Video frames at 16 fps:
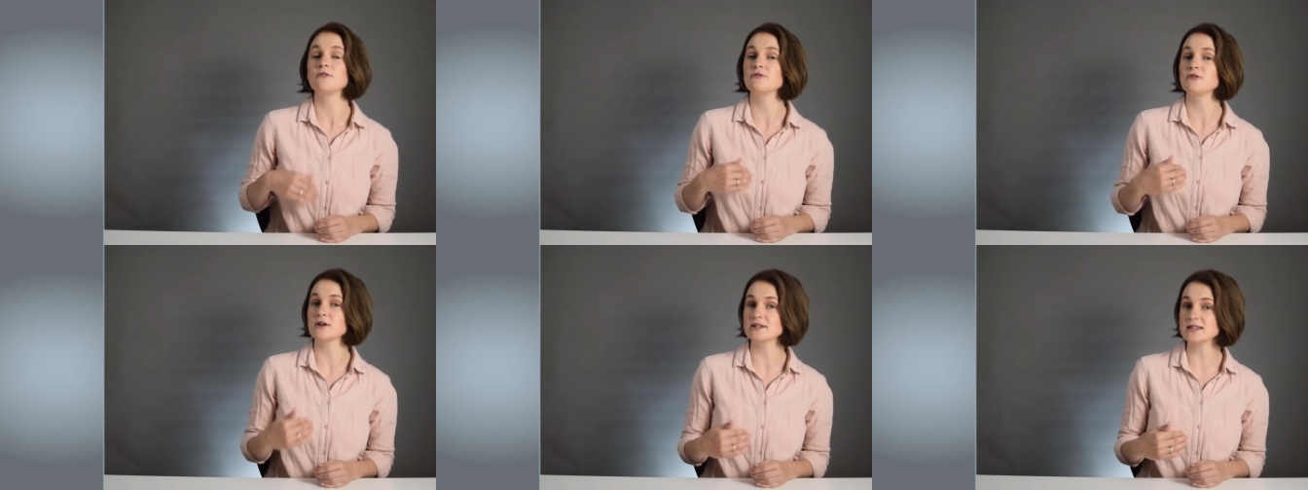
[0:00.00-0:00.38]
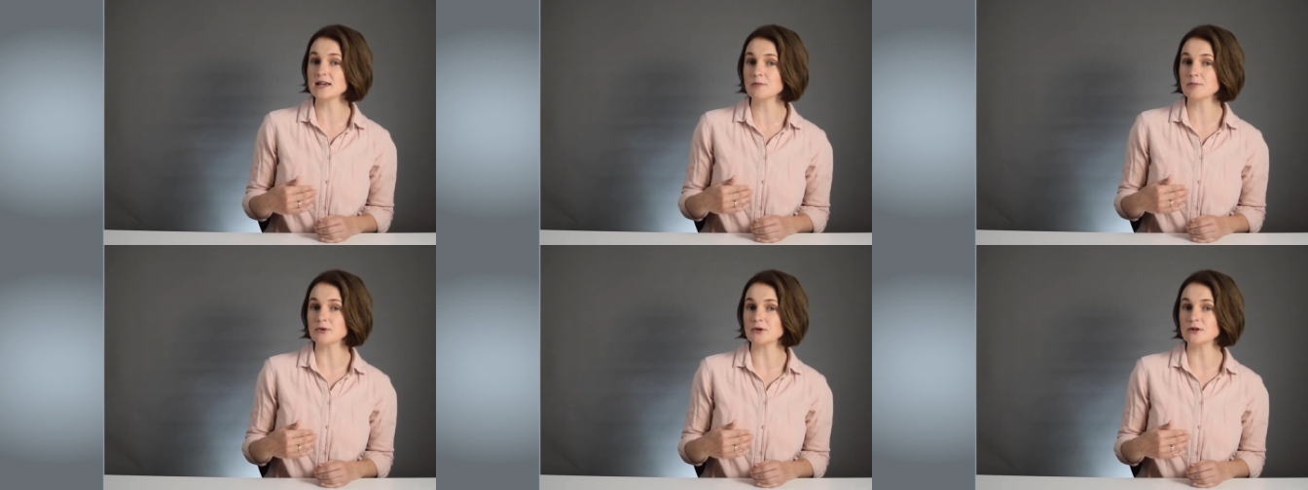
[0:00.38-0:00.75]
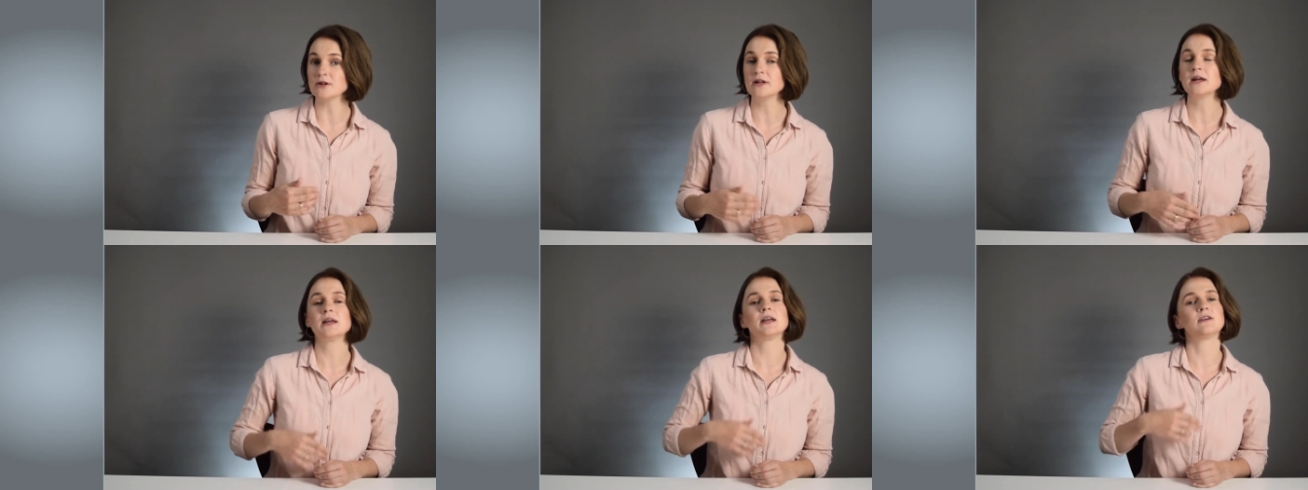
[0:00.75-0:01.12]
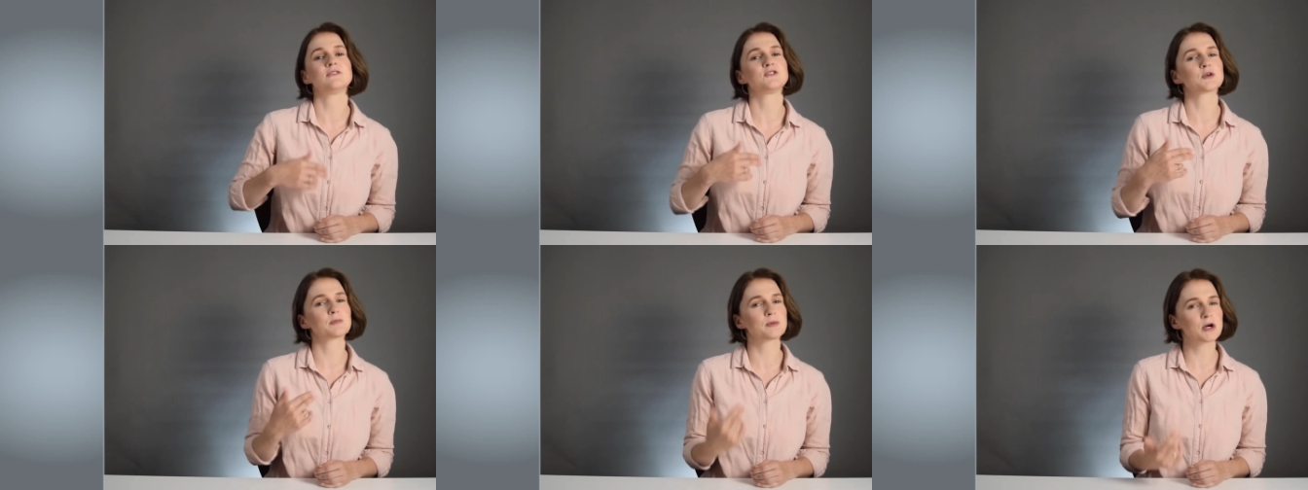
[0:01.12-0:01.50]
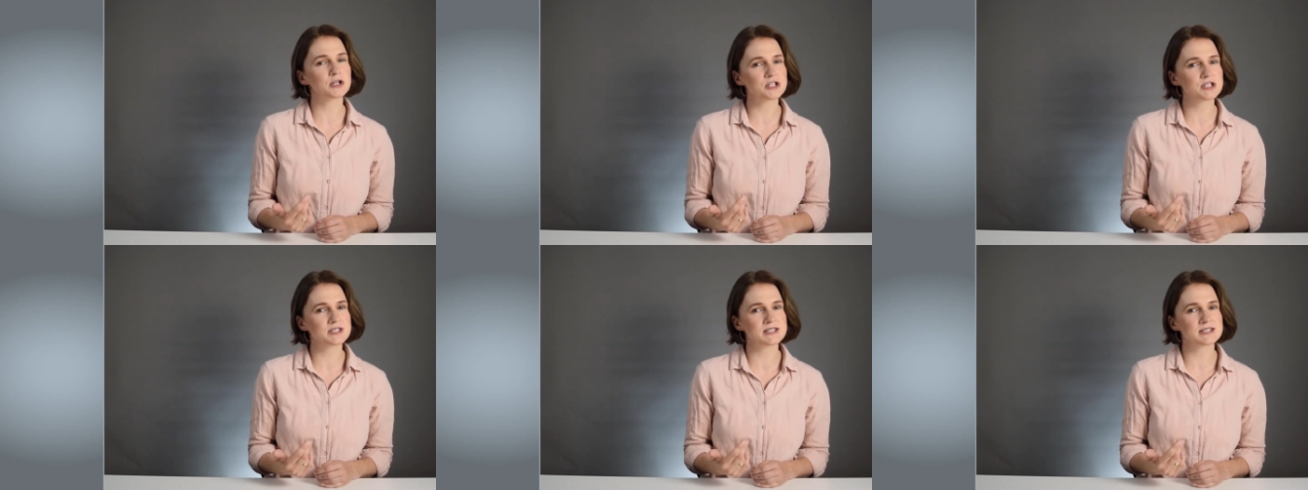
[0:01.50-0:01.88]
For example, if you're
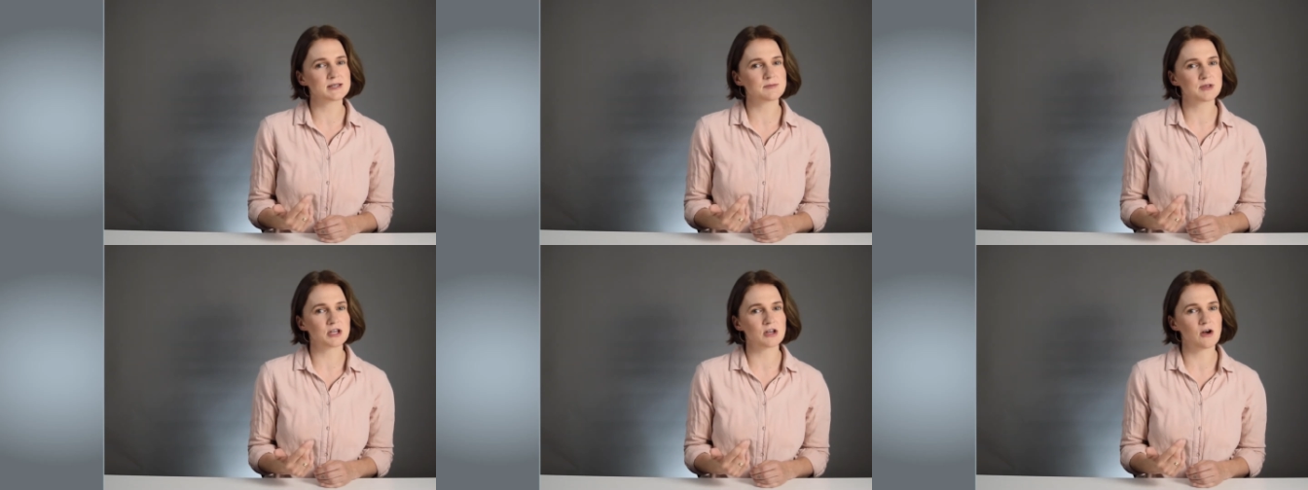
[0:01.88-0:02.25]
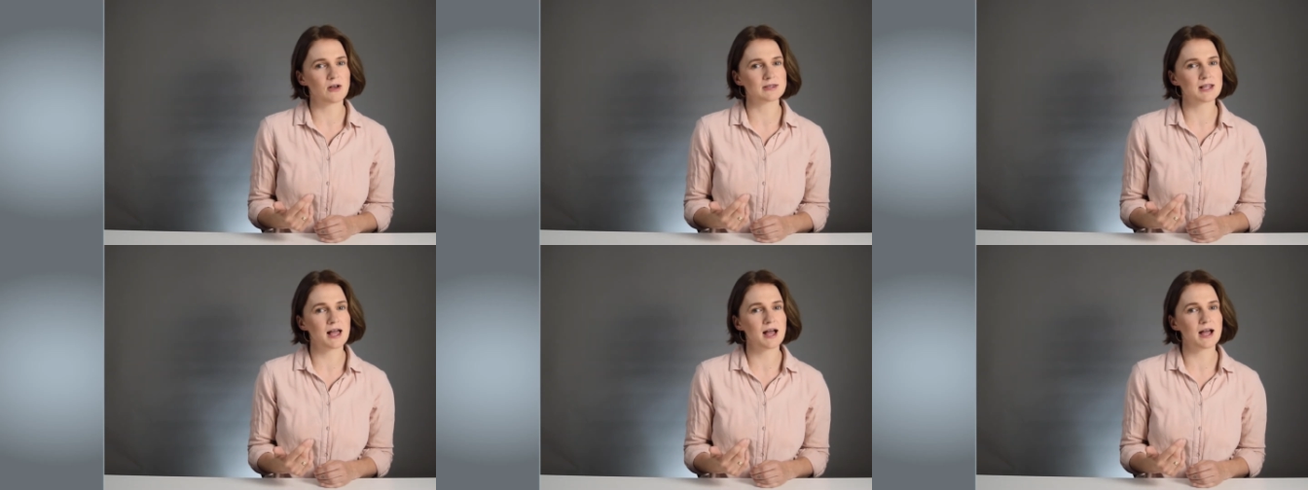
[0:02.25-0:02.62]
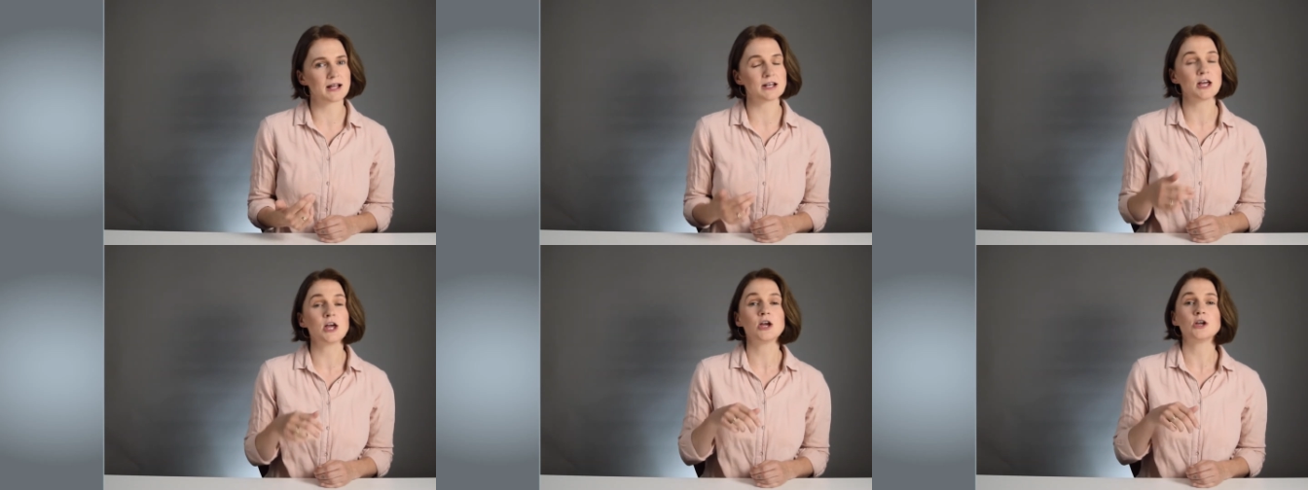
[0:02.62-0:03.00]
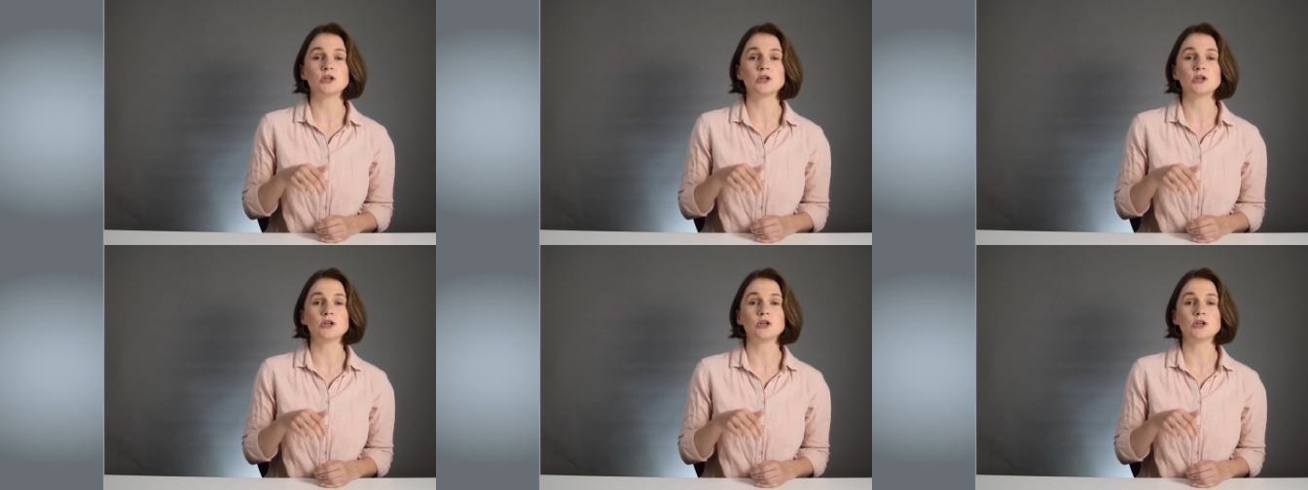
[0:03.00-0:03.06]
purchasing something online,